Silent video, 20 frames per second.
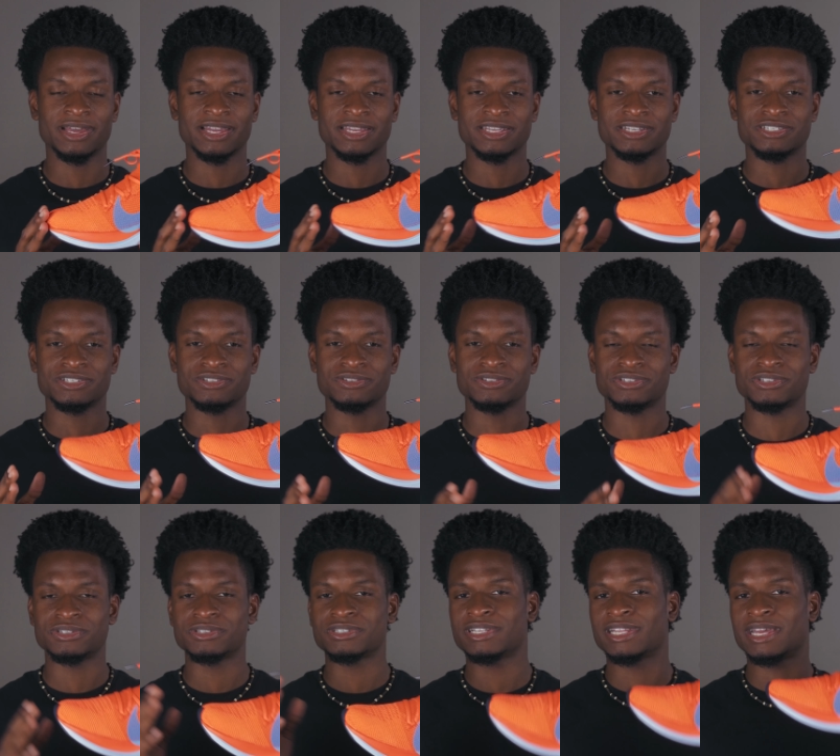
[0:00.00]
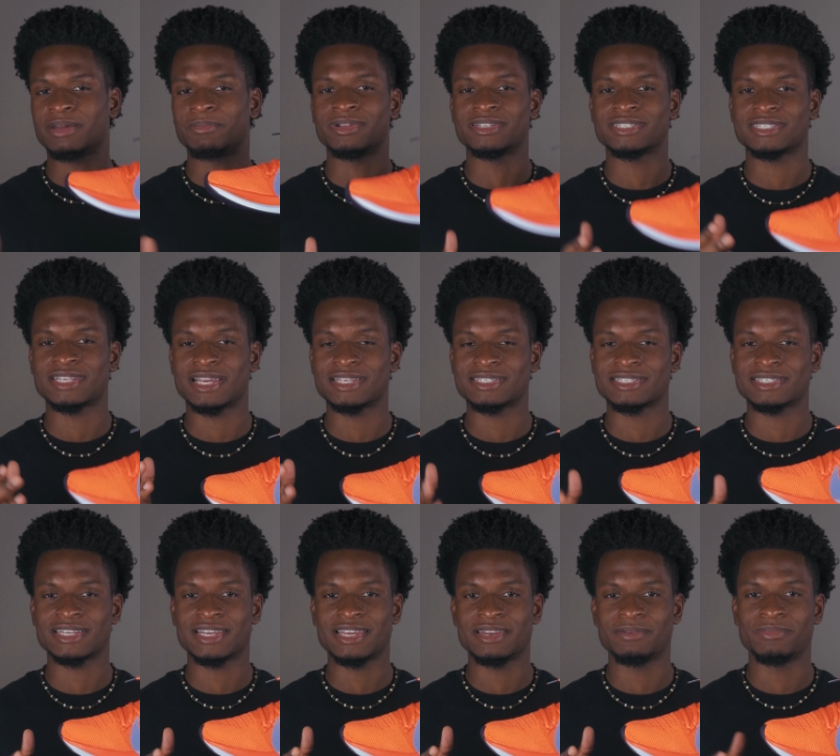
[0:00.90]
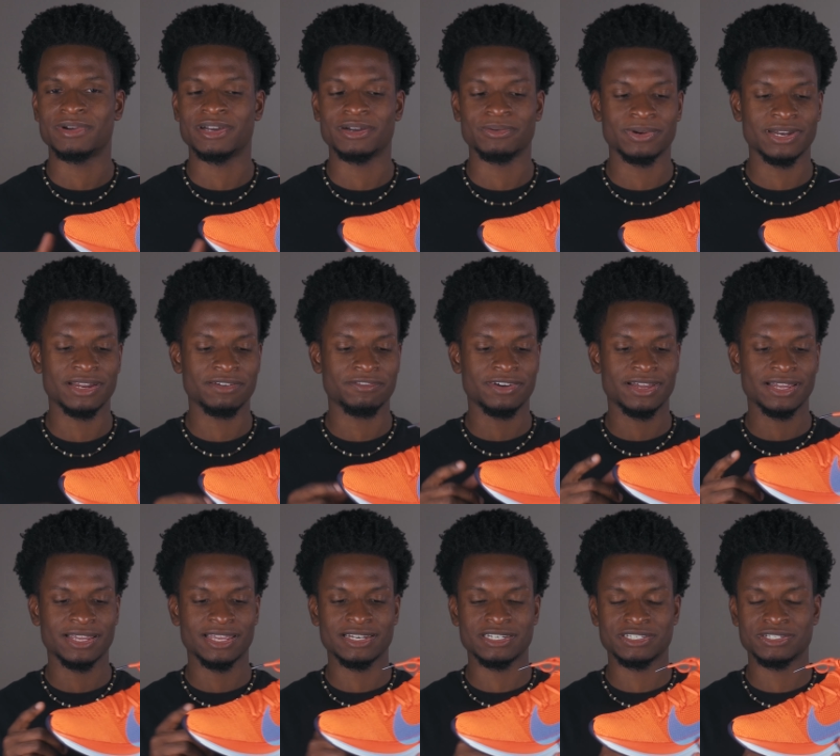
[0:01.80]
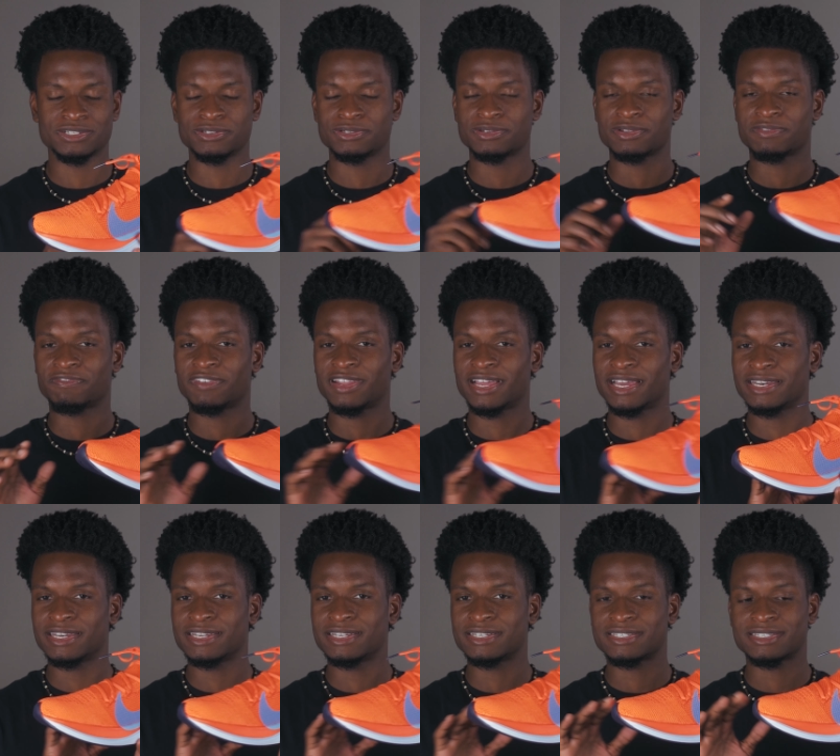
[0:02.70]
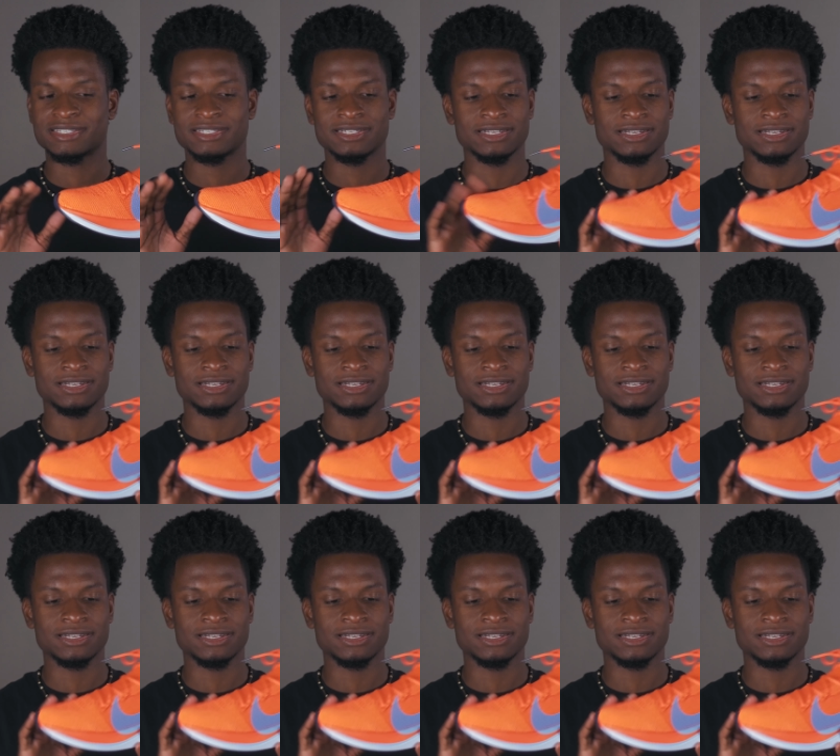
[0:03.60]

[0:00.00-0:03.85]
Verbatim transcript: Nike shoes, usually I'm a size ten, but whenever I get shoes with Flyknit,